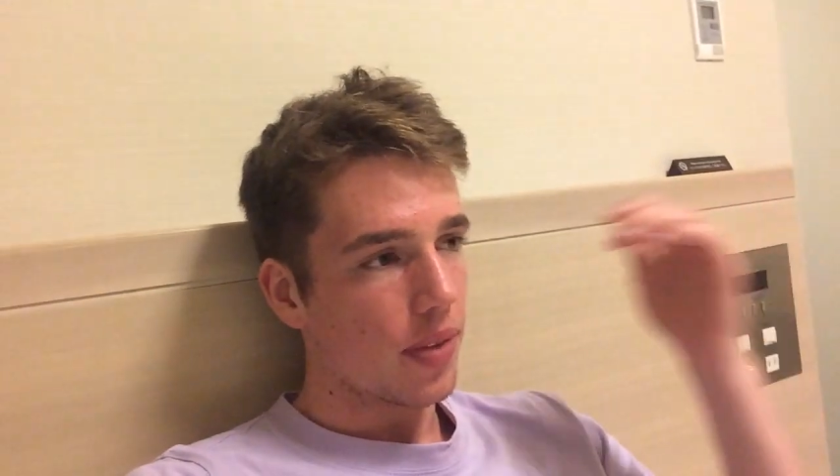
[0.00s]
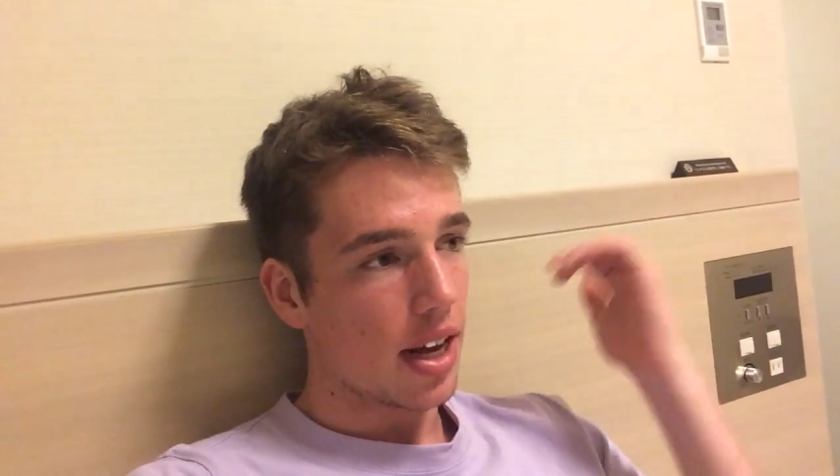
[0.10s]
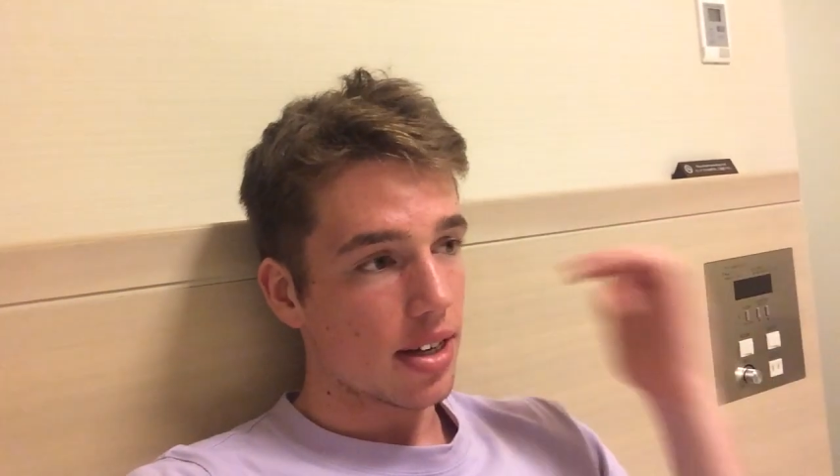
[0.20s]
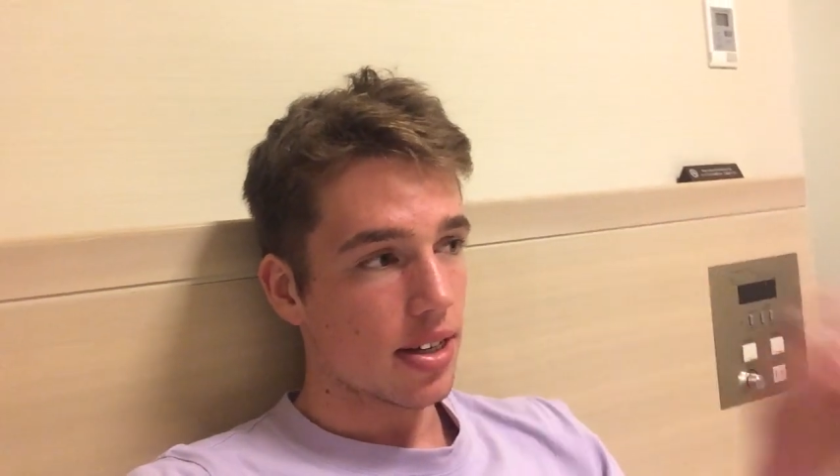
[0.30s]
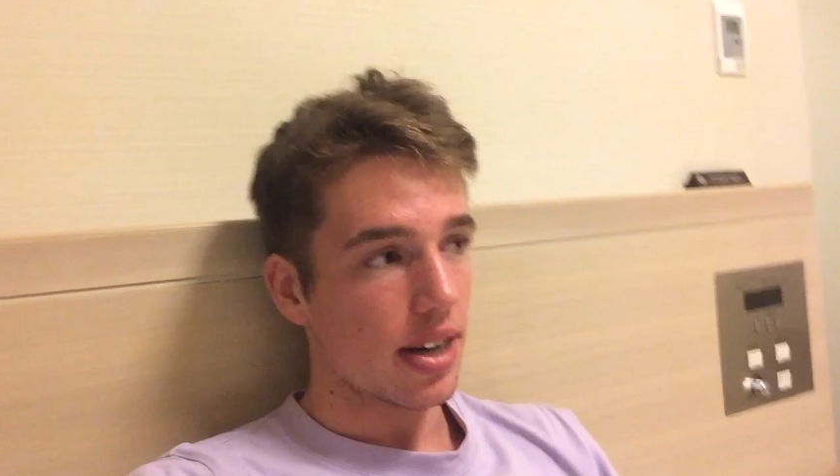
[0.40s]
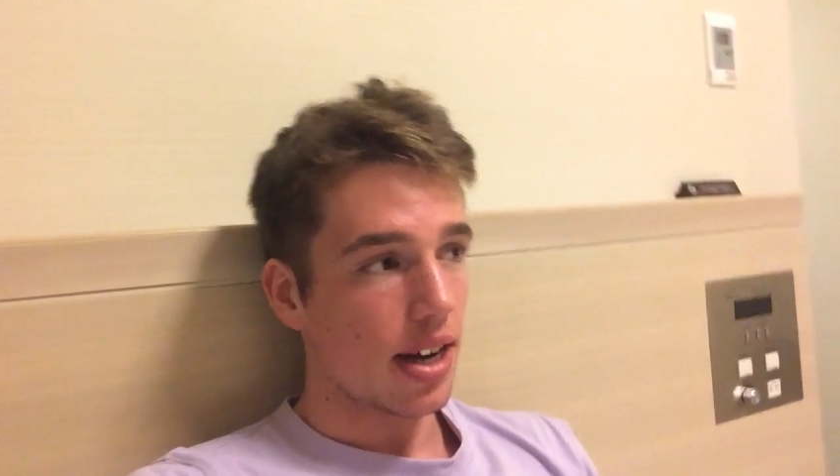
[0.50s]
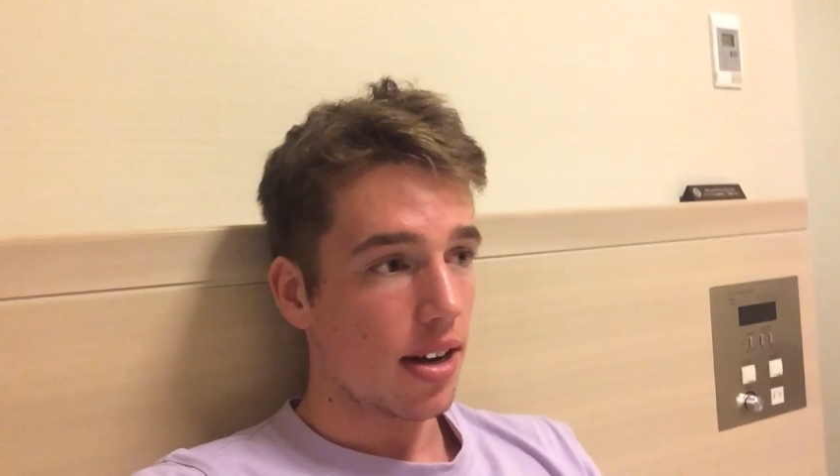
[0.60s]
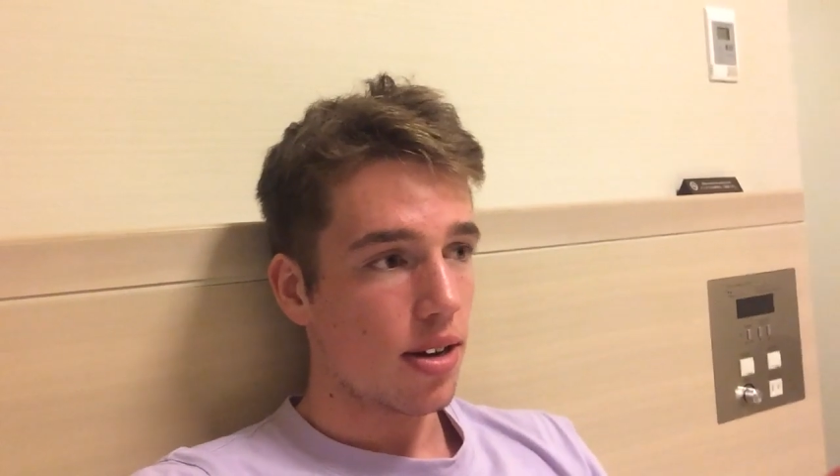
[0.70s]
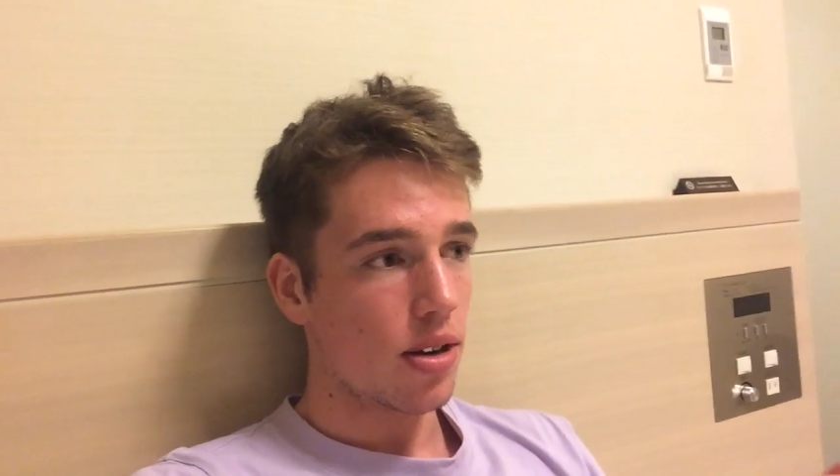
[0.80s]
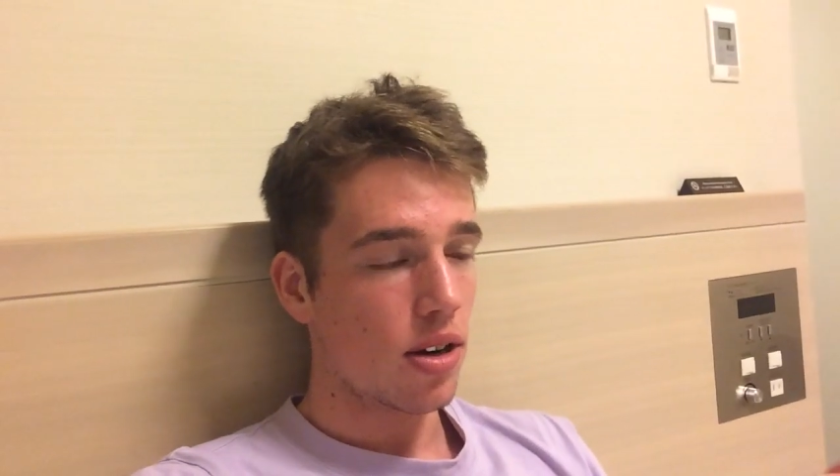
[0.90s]

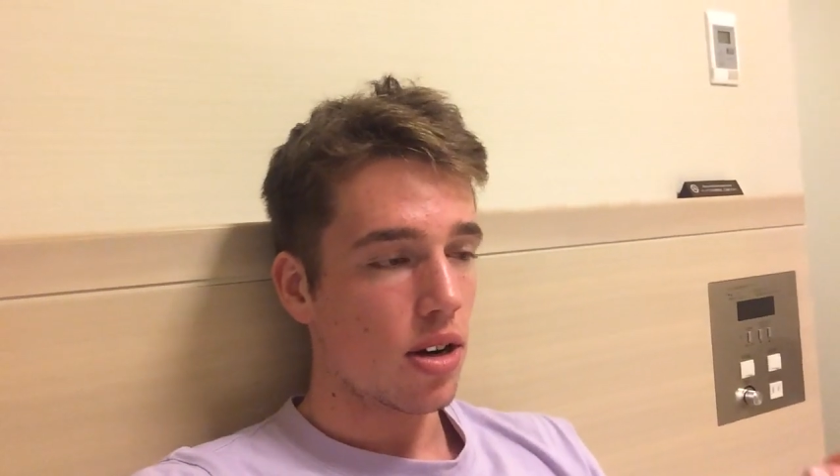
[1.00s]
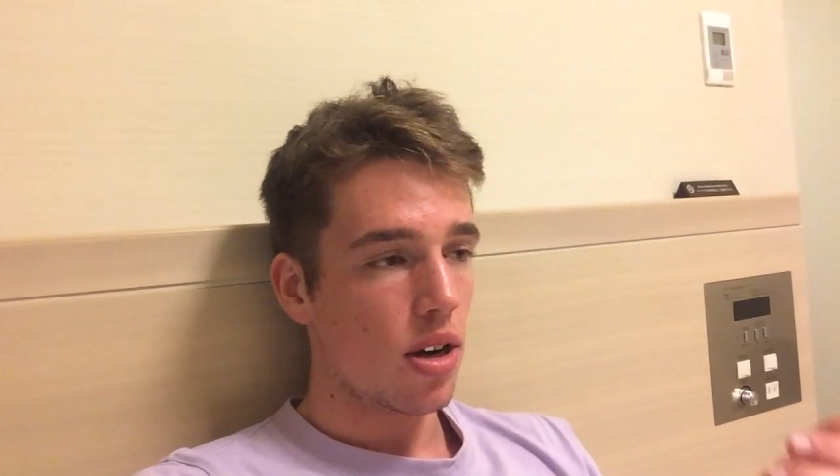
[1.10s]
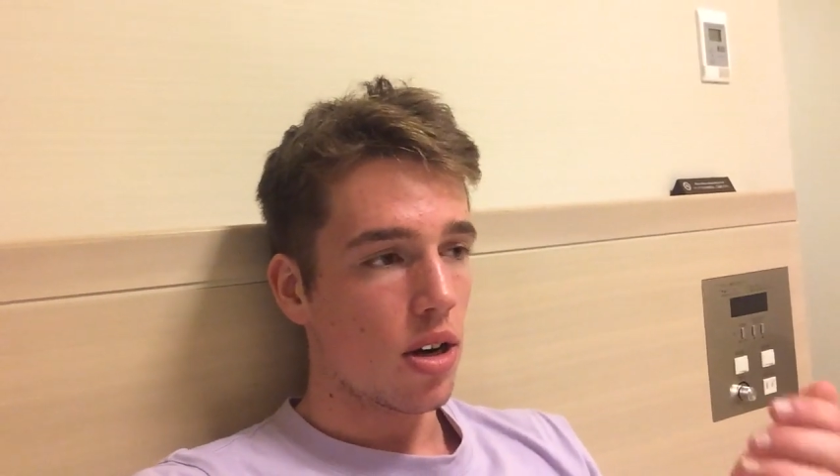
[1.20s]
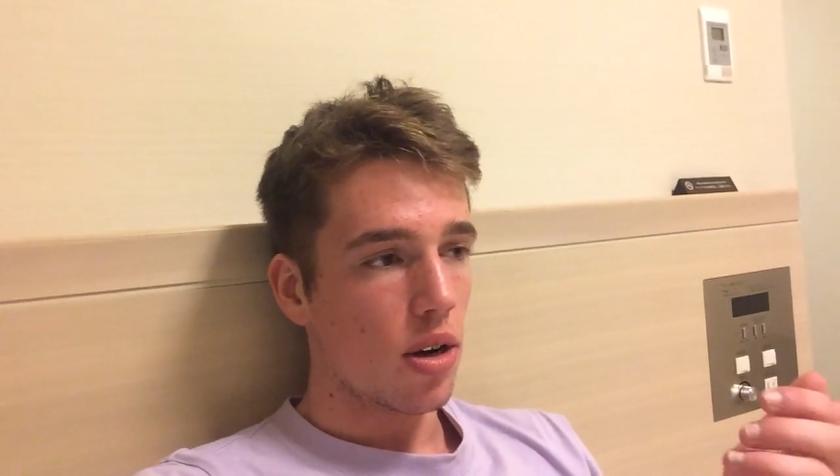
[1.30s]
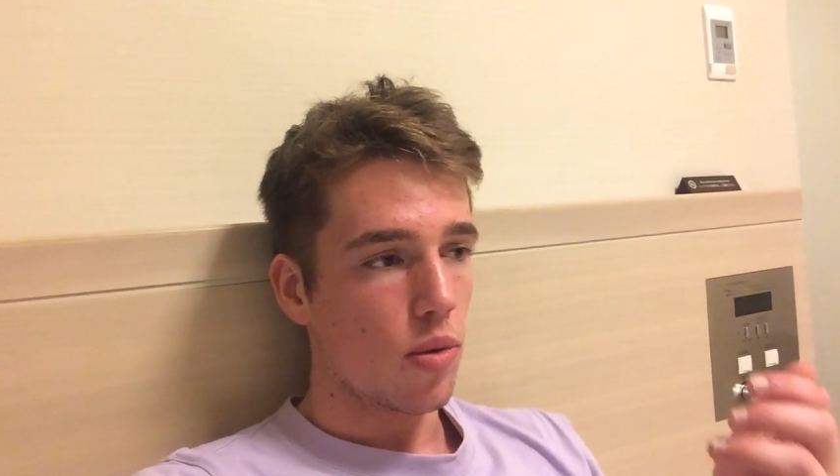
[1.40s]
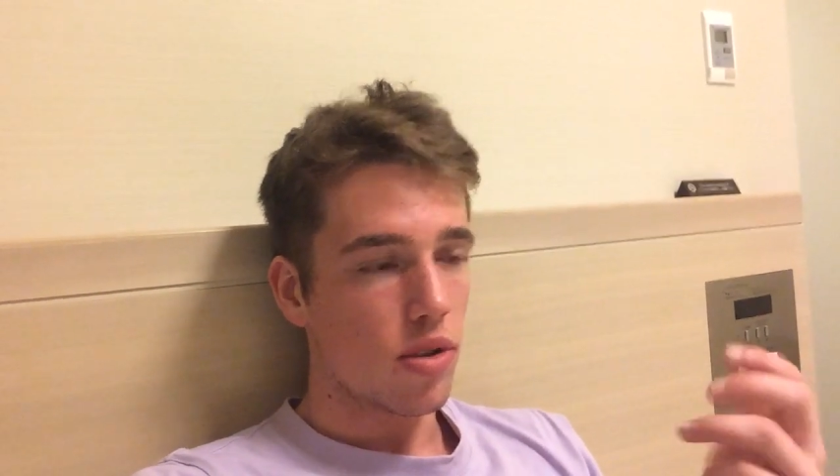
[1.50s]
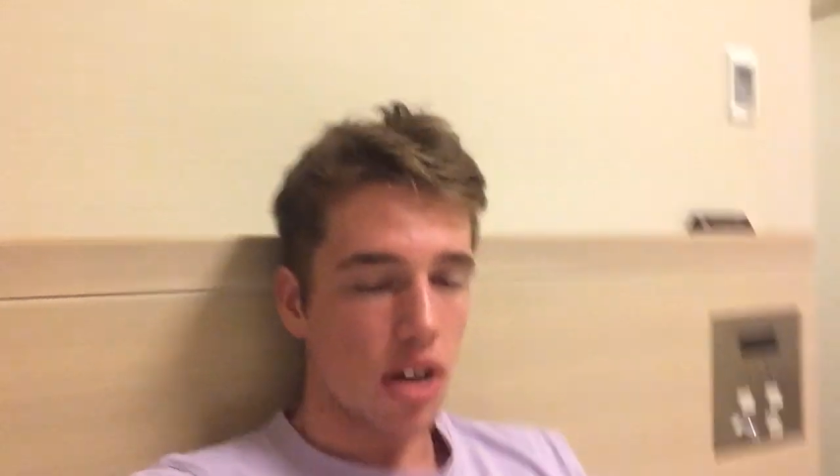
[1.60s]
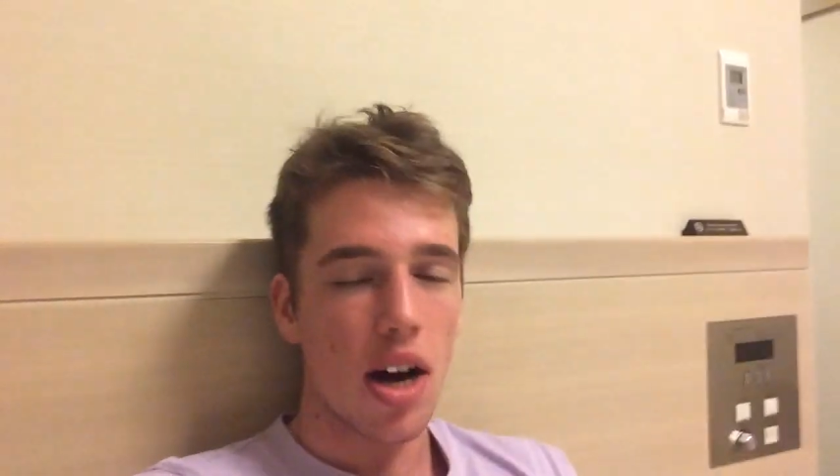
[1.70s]
yesterday was